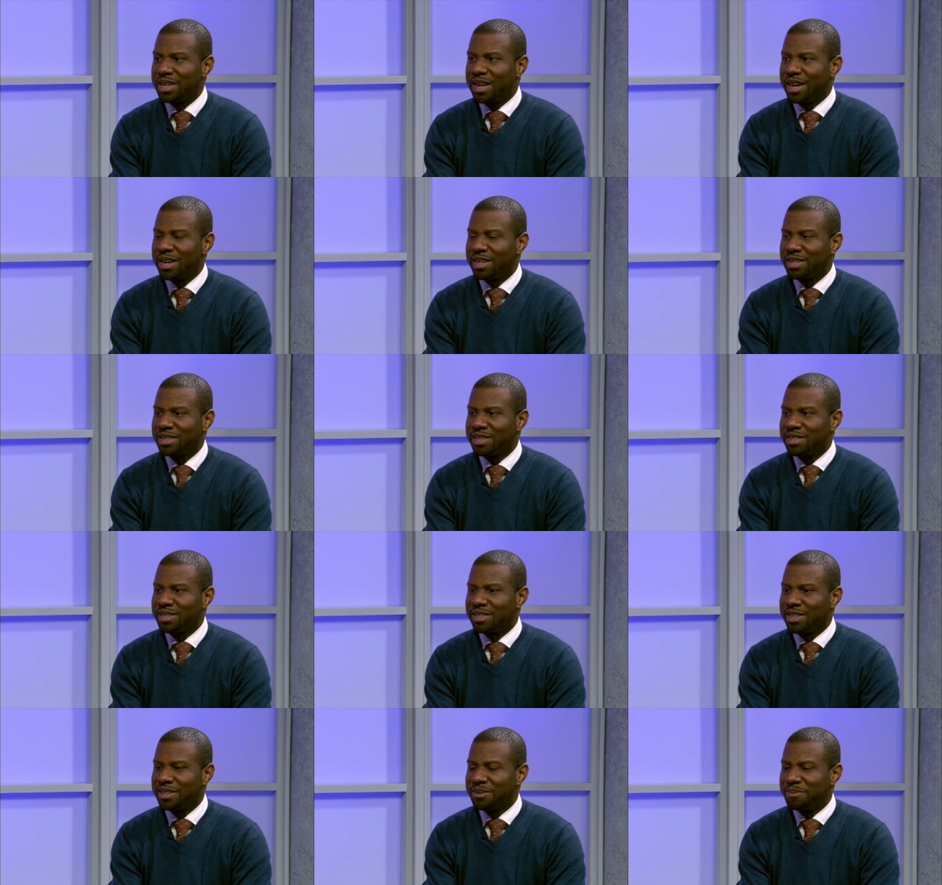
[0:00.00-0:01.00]
and
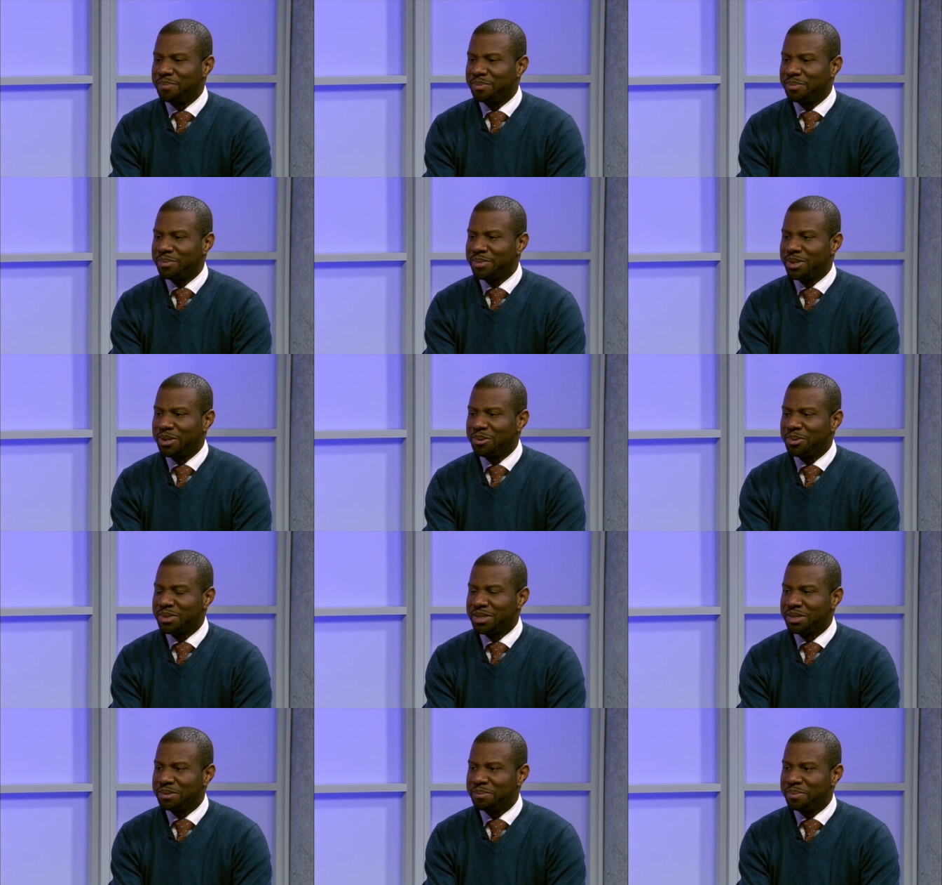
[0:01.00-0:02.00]
um, you know, it
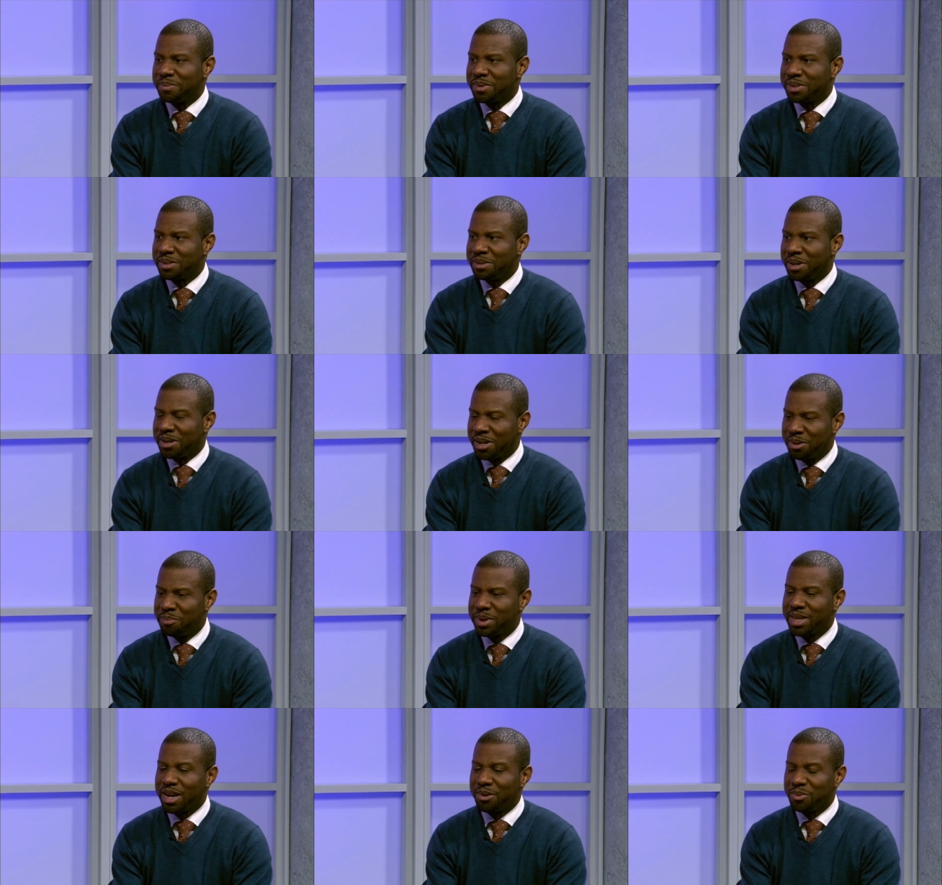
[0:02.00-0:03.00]
was a, a
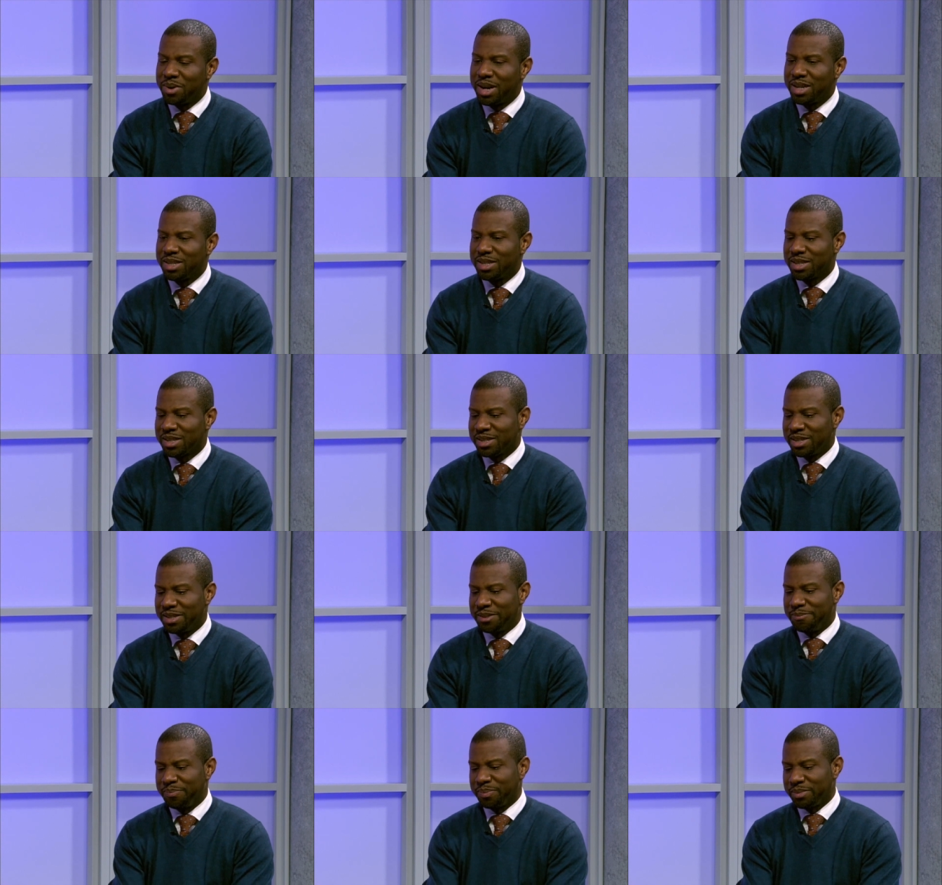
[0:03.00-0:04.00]
bit ironic.
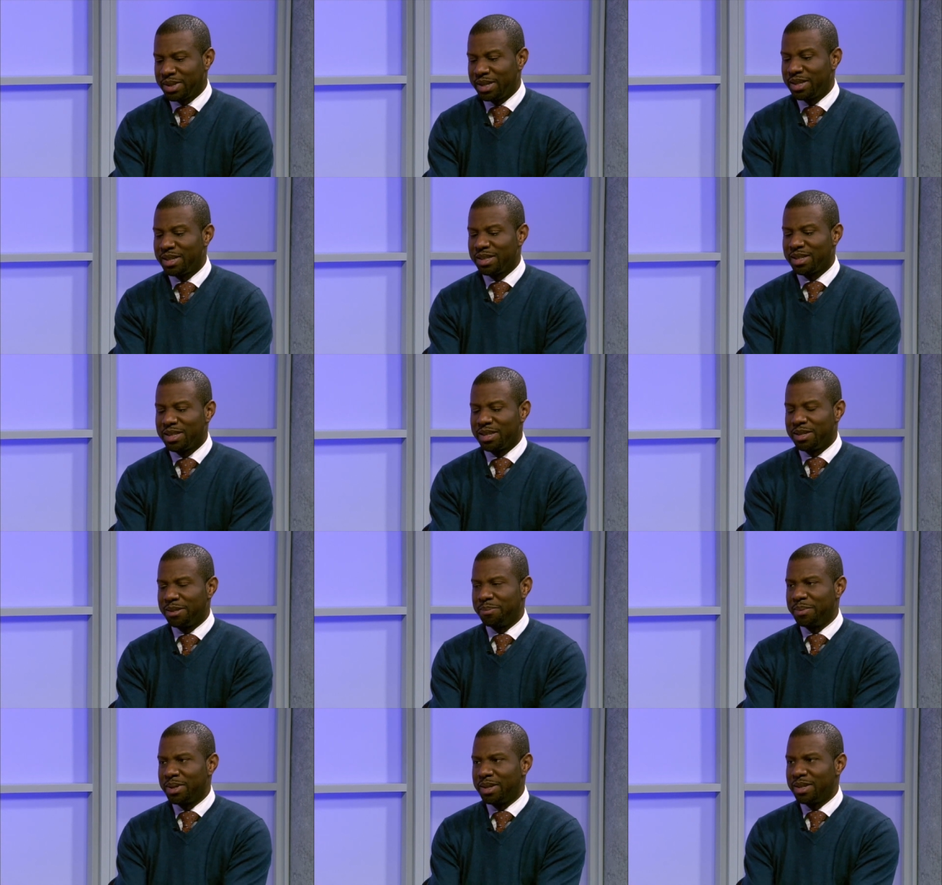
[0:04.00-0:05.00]
Um, he ended
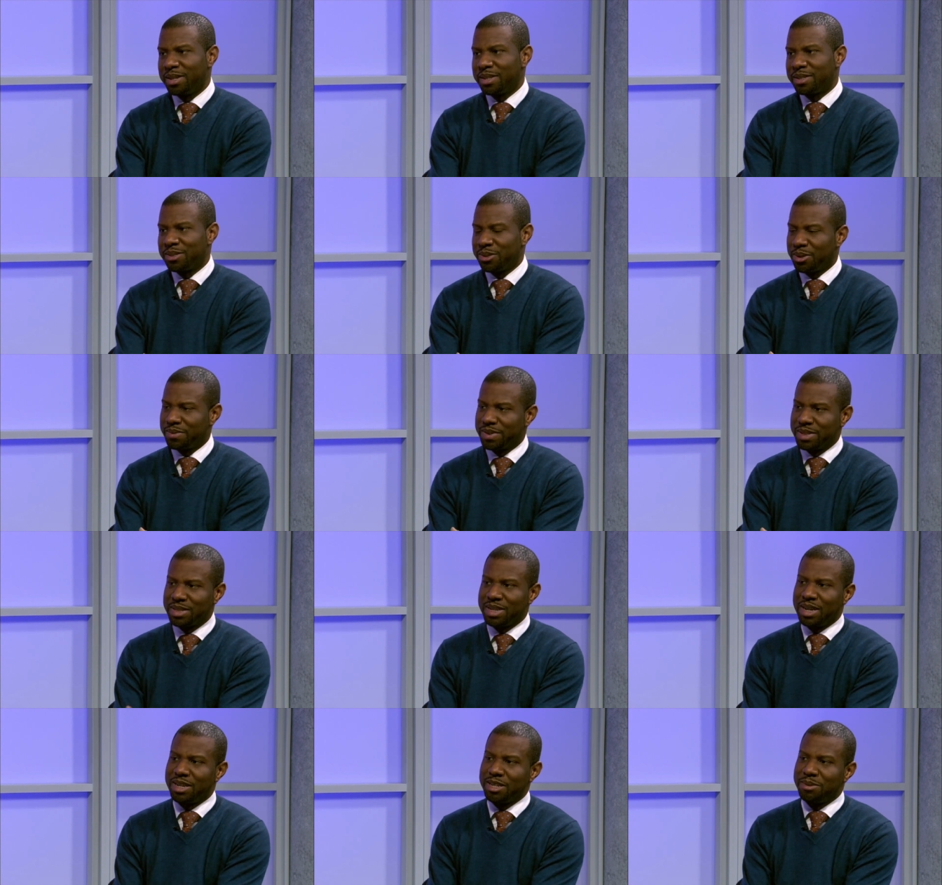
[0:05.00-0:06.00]
up serving
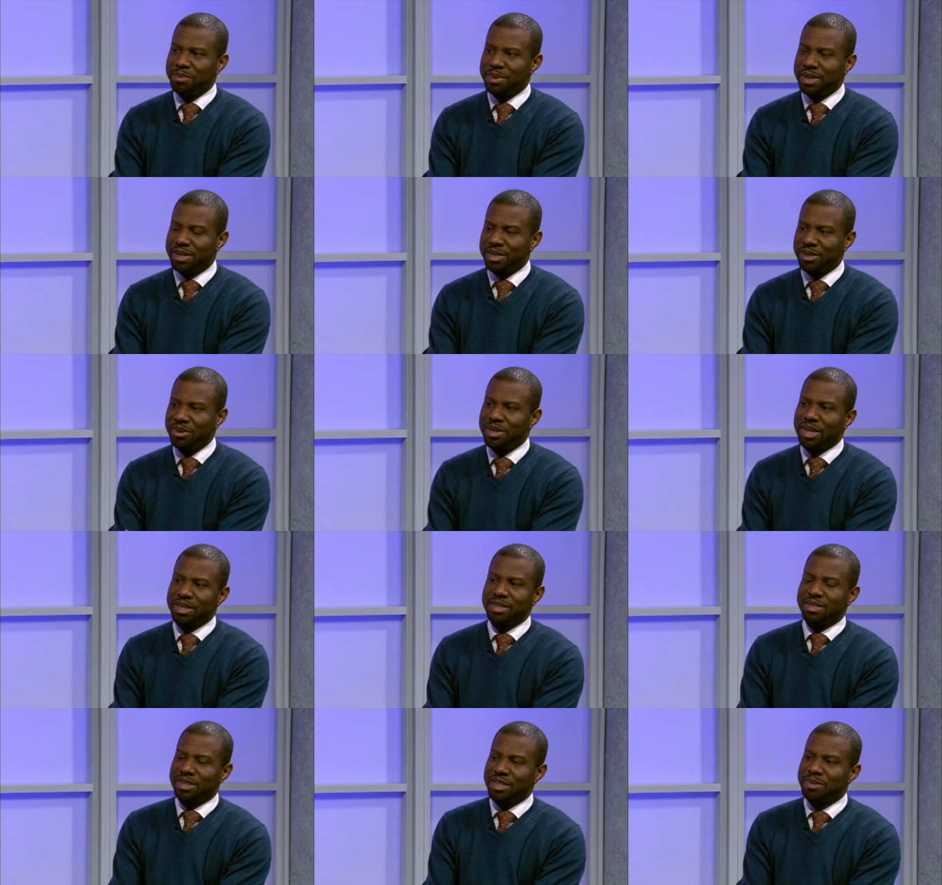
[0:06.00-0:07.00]
time in the
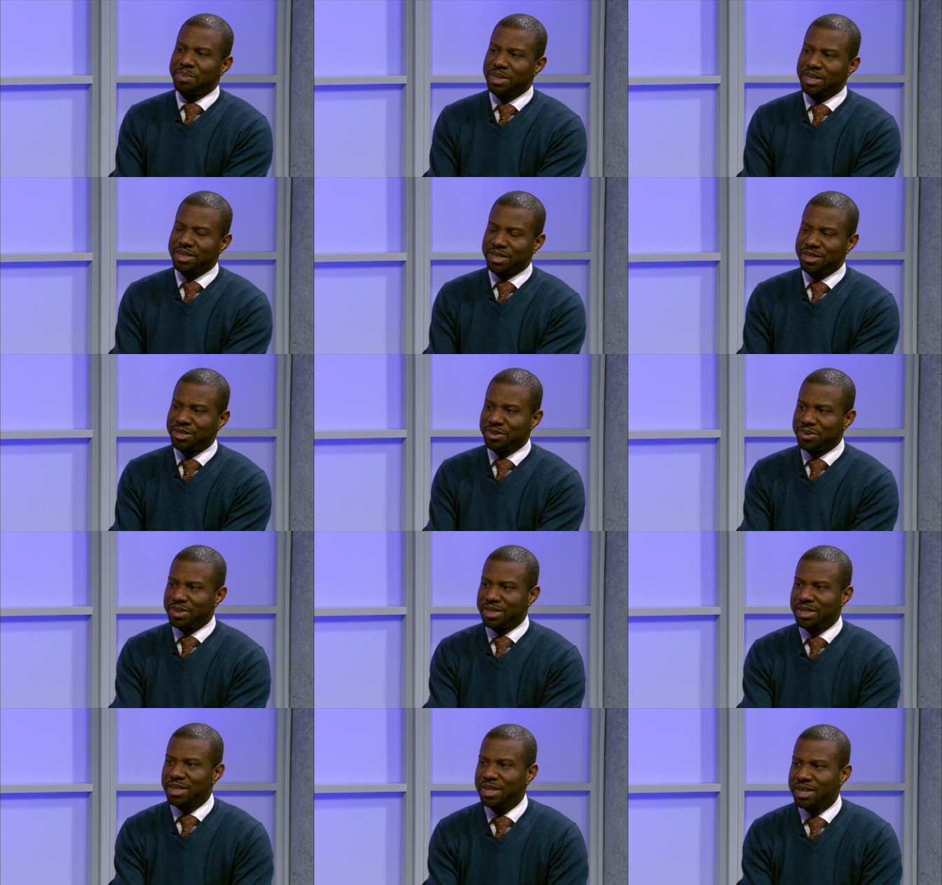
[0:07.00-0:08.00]
United States
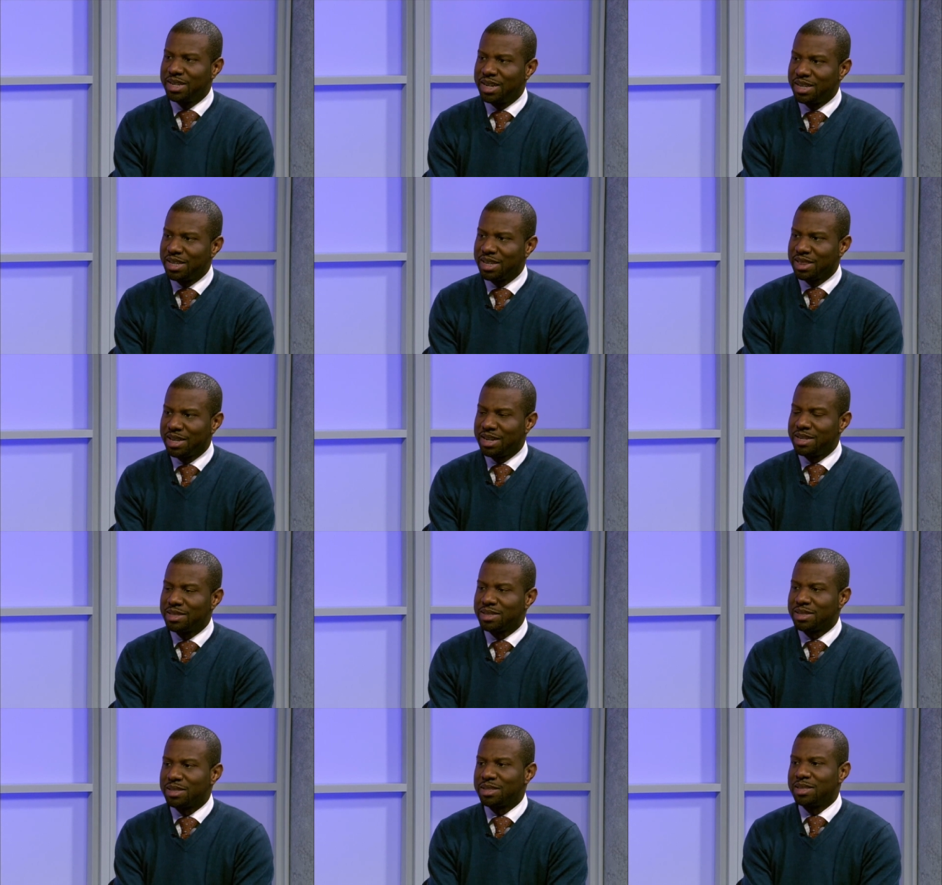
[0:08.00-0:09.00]
Penitentiary in
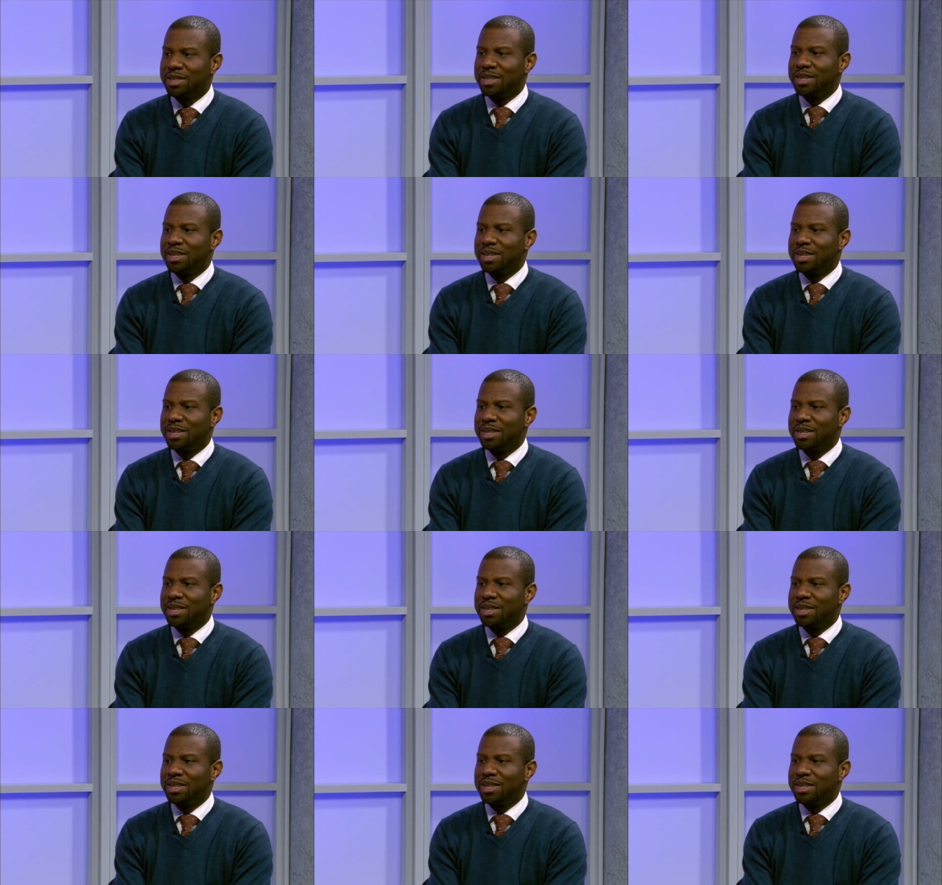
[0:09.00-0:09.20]
Atlanta.